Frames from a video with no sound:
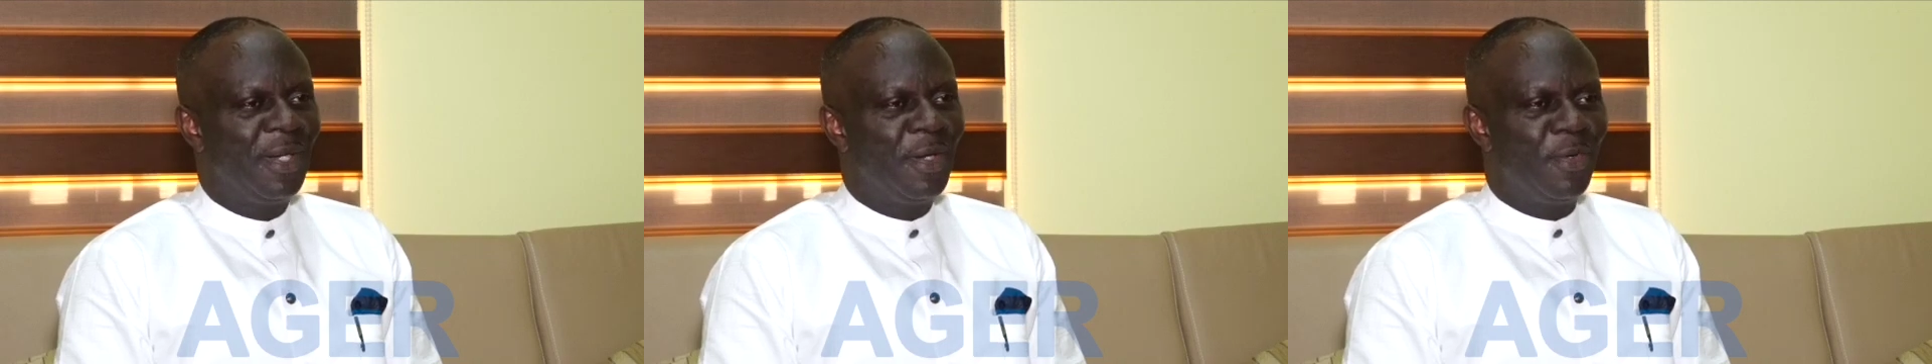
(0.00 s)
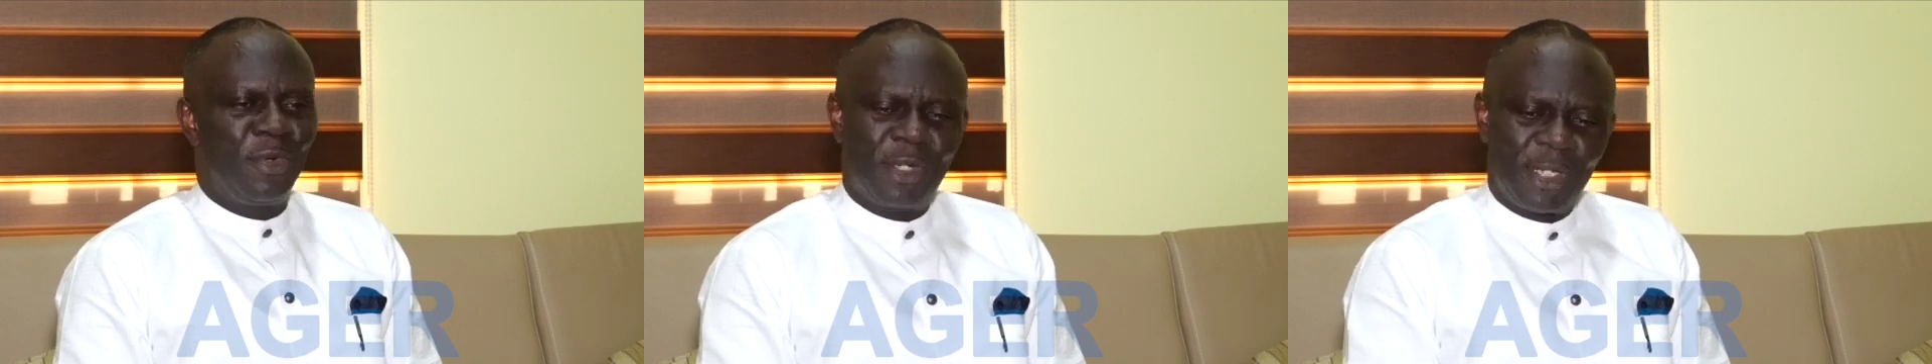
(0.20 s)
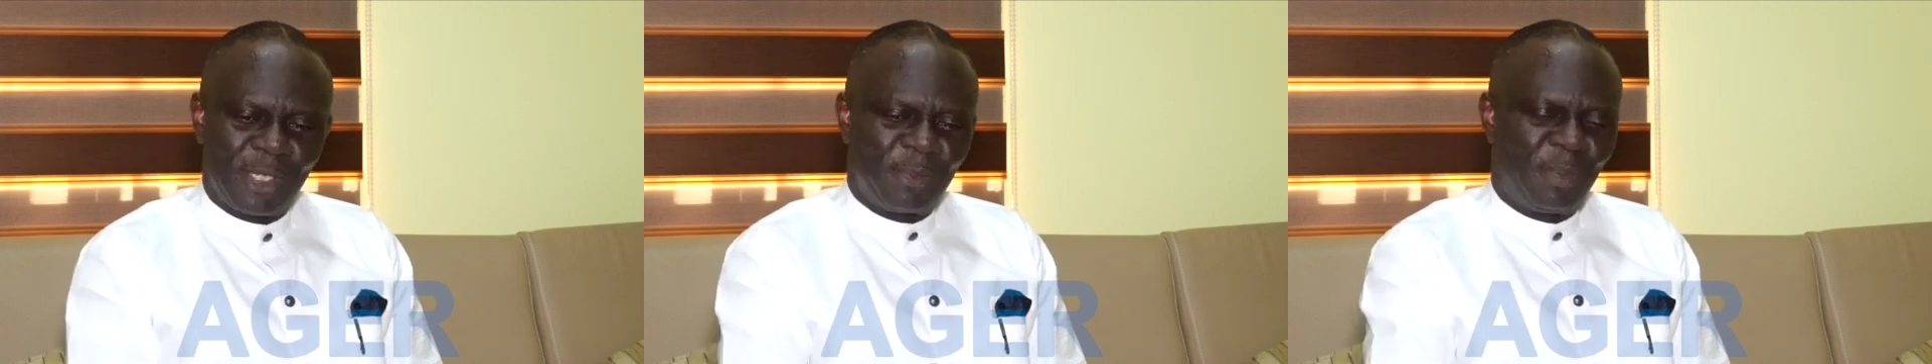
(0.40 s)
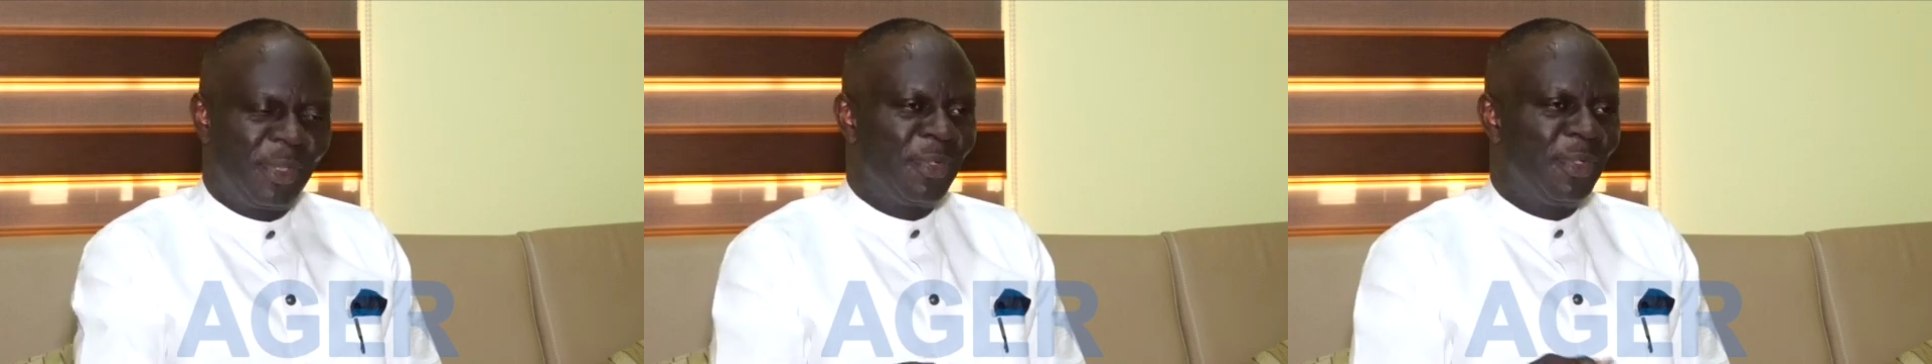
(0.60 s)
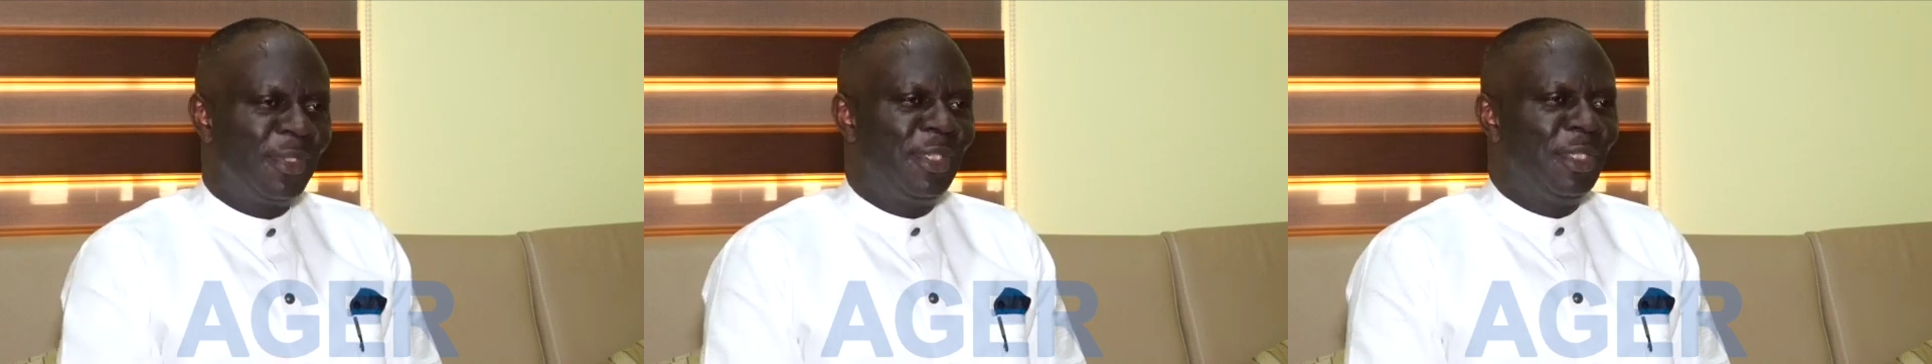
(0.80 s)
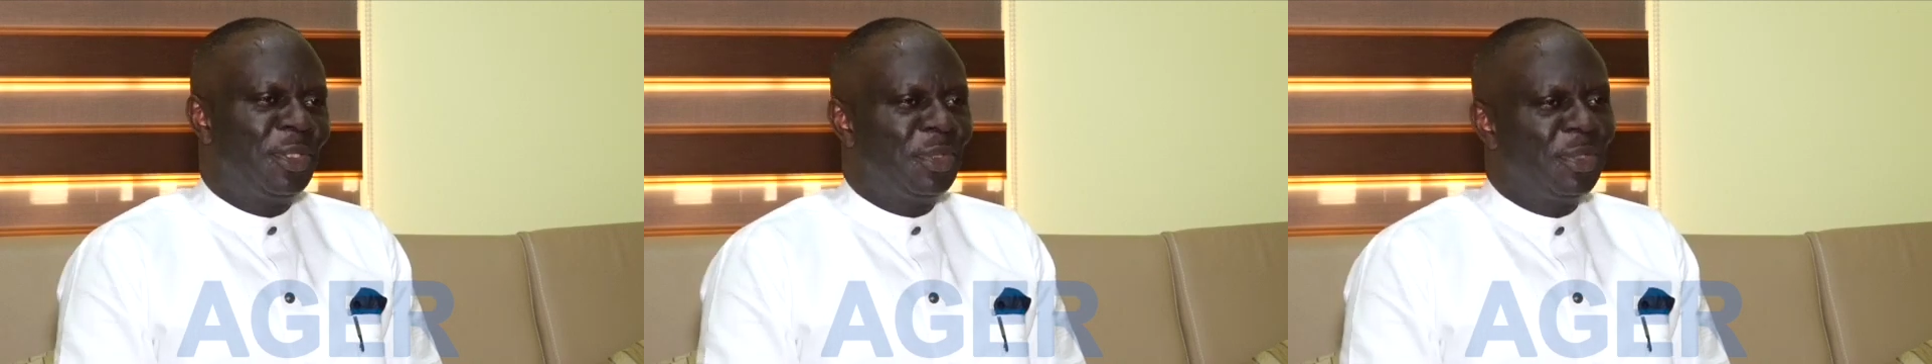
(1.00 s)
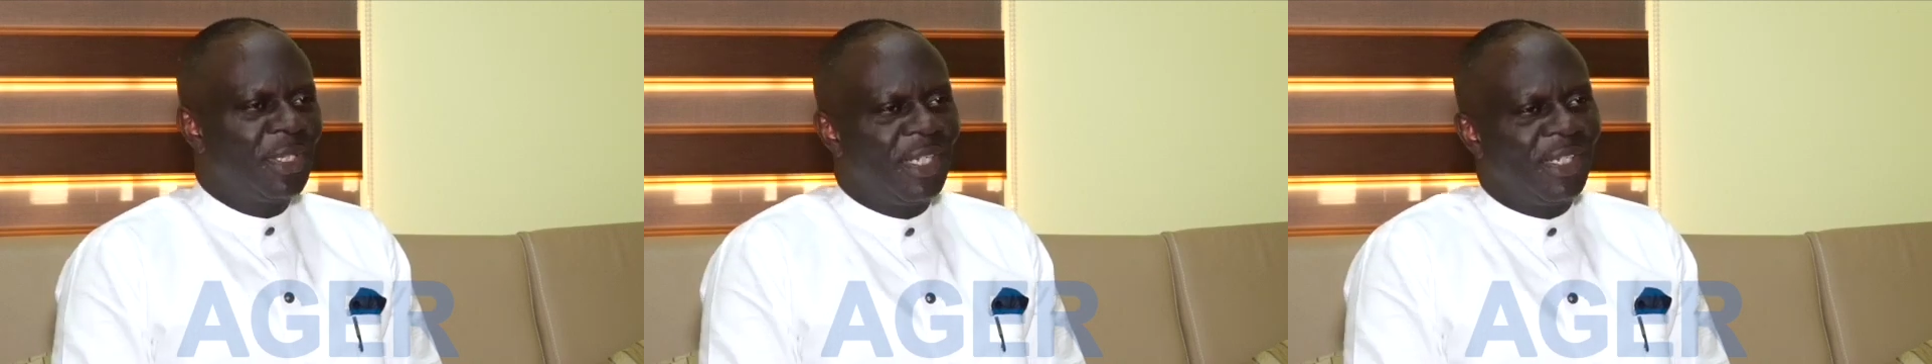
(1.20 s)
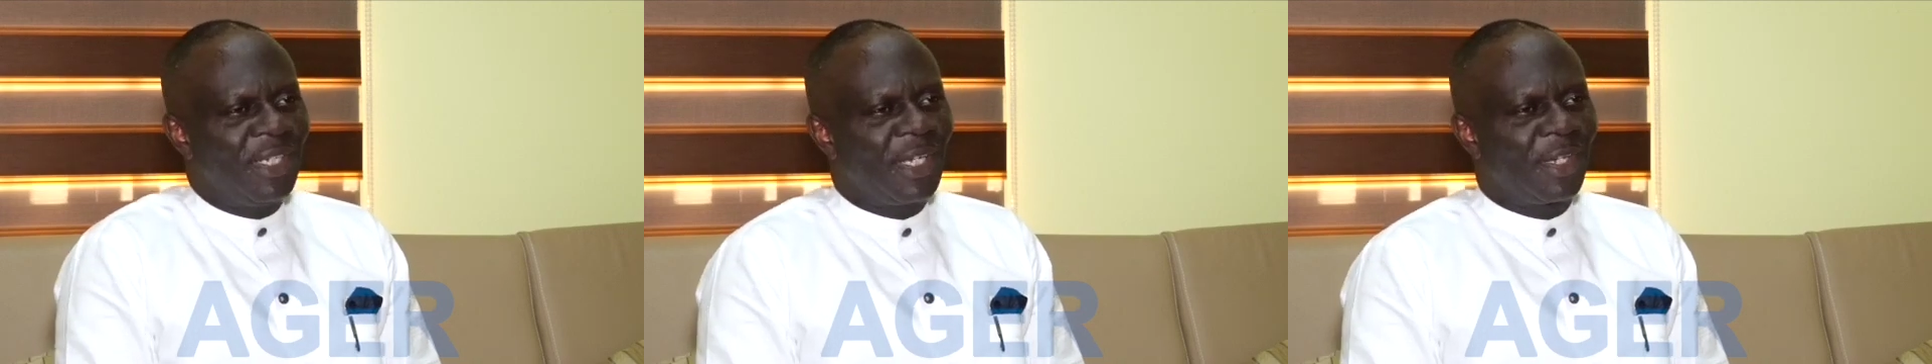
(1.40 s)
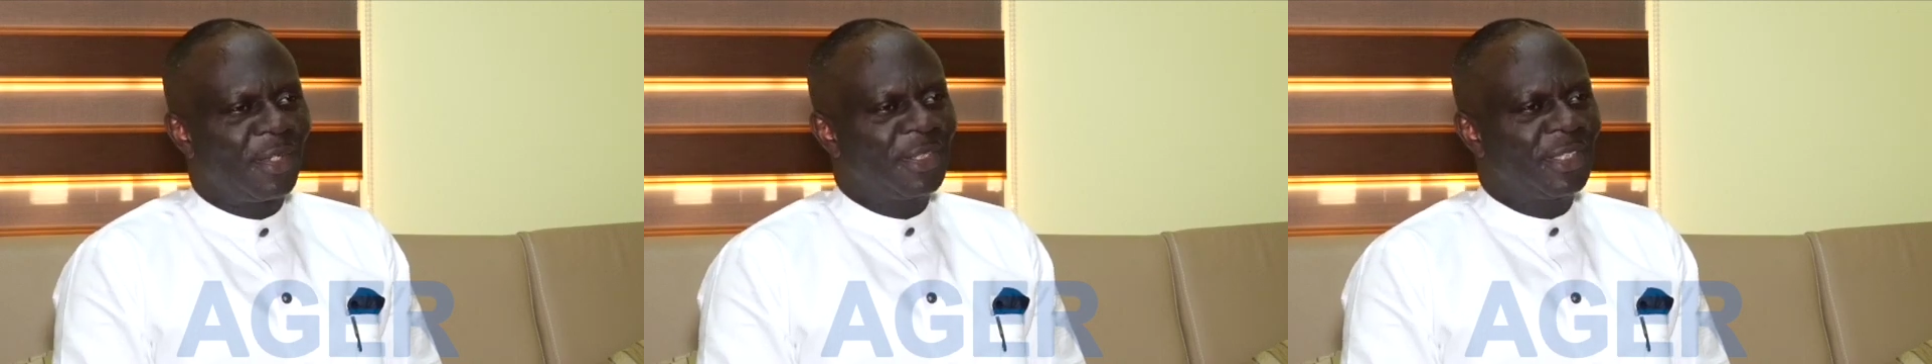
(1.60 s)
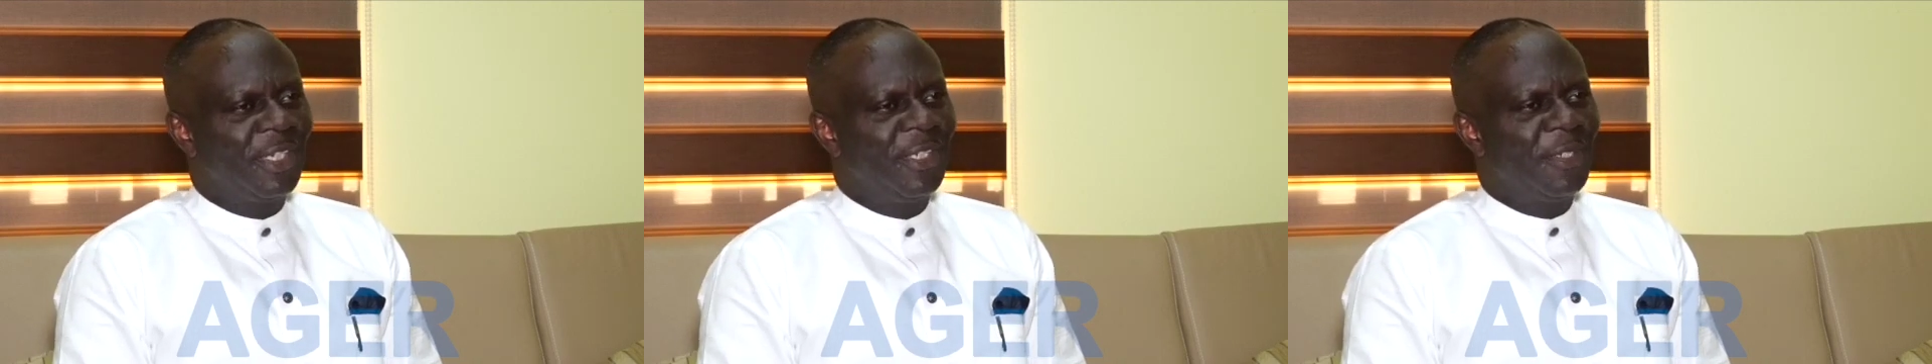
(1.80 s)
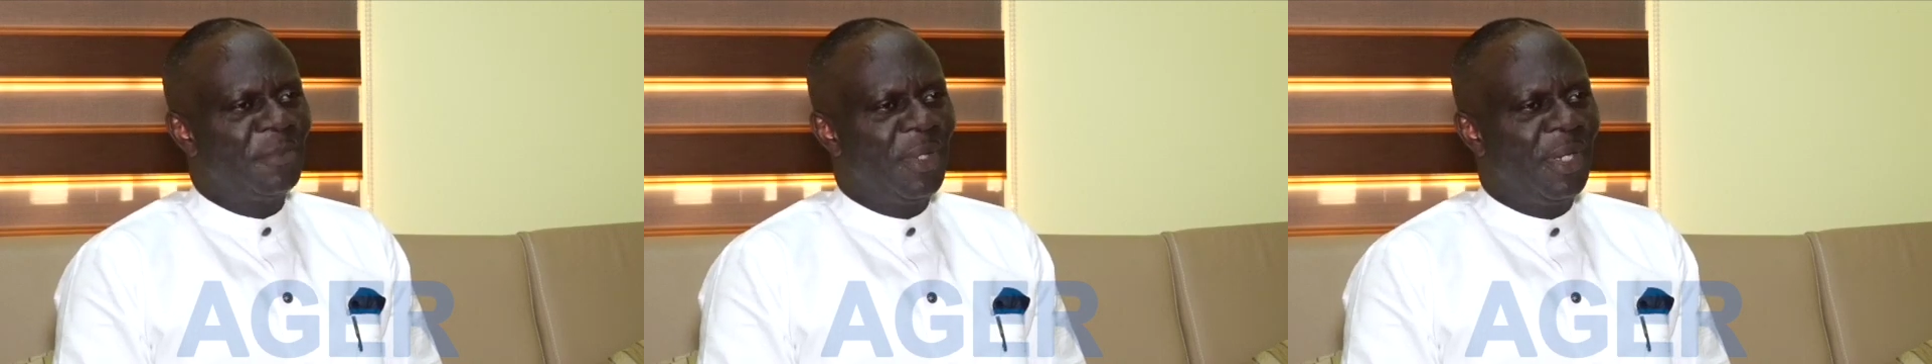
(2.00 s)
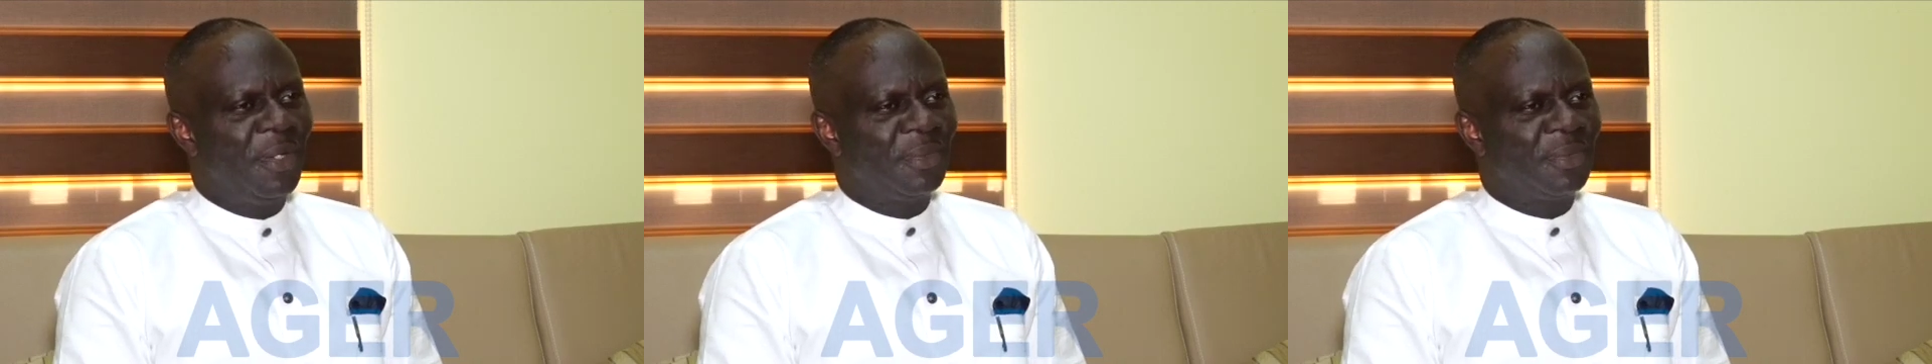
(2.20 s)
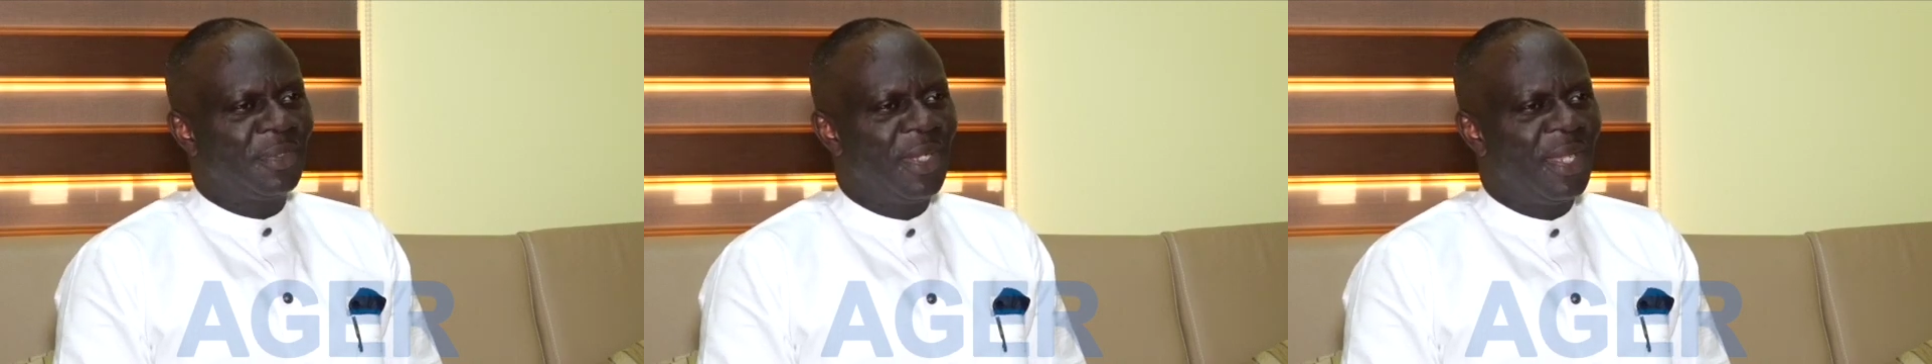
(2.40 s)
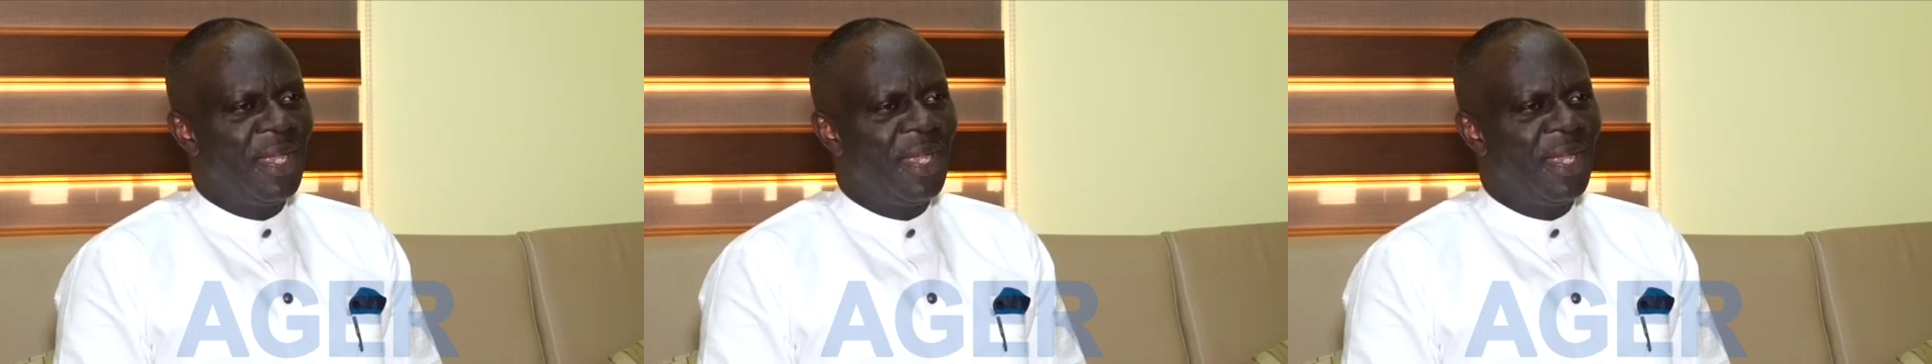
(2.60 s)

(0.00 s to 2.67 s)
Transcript: who can speak to the issues that they are concerned about.